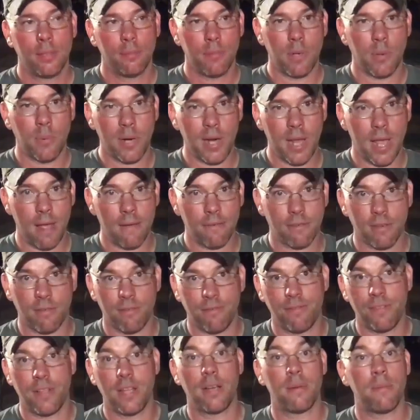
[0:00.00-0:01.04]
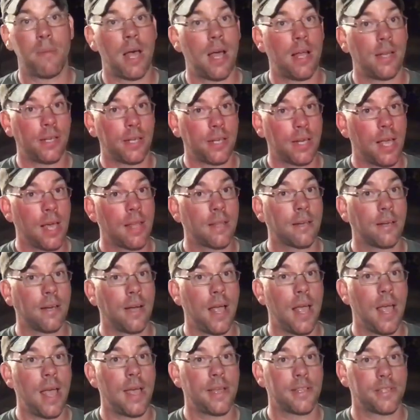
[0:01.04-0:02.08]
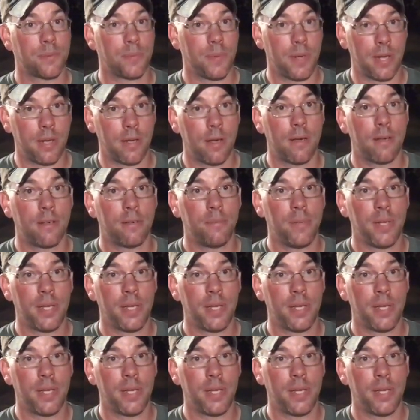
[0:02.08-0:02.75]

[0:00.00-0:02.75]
But we have to fit them all together as we go,